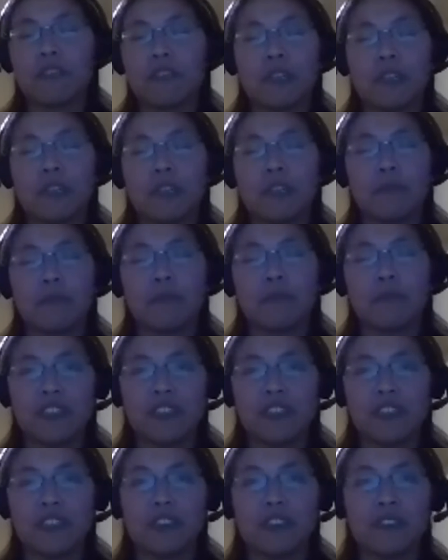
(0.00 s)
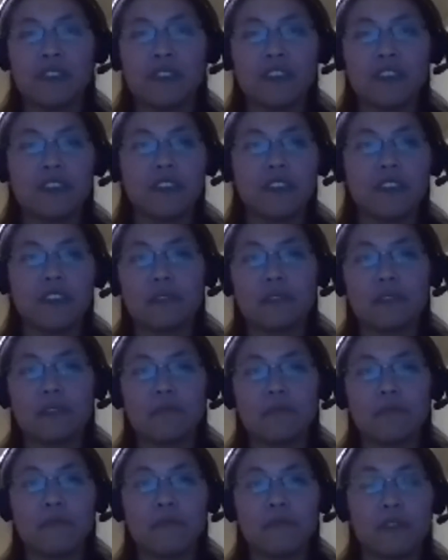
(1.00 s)
rough couple of years, you know,
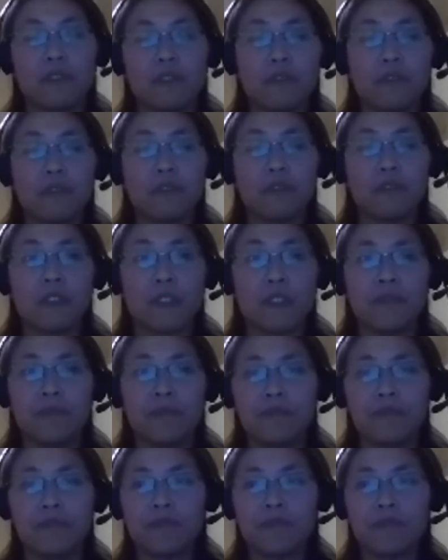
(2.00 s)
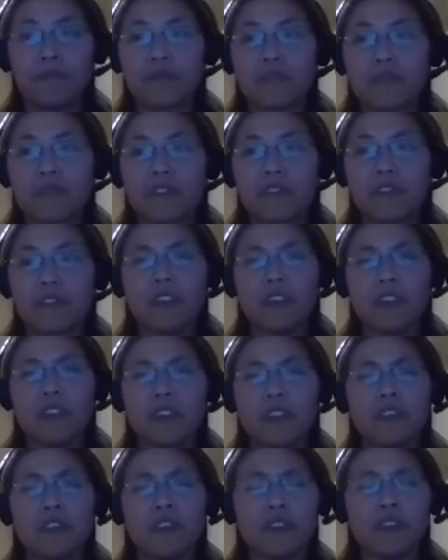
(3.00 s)
moving mm. forward.
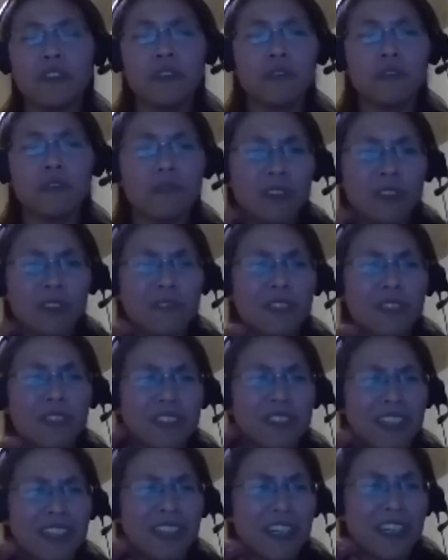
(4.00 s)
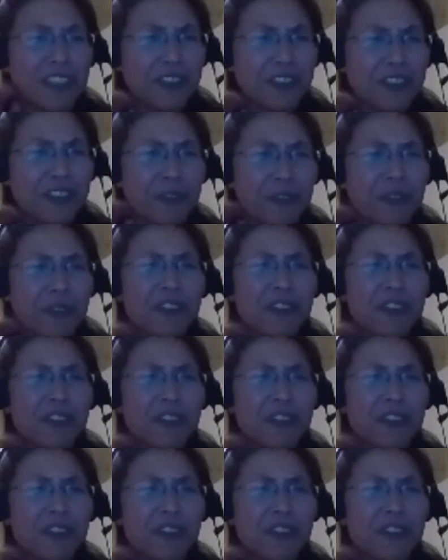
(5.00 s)
So, does that answer your question?